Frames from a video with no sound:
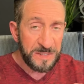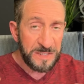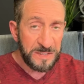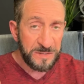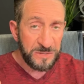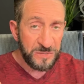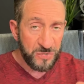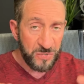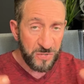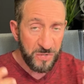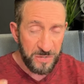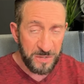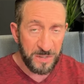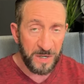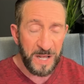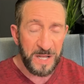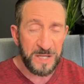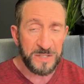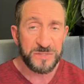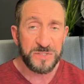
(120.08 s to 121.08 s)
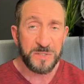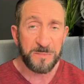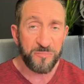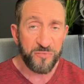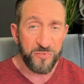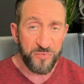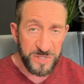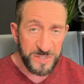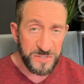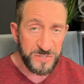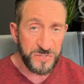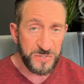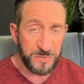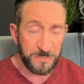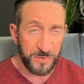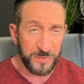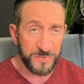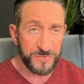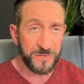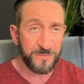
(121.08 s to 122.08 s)
internalize the
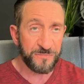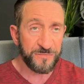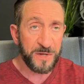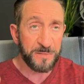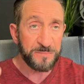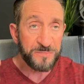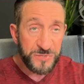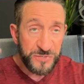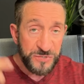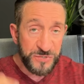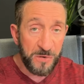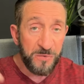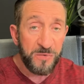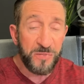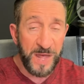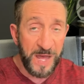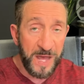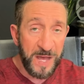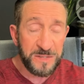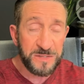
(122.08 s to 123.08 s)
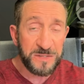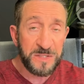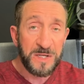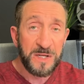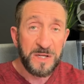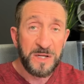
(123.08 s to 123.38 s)
principles of them so that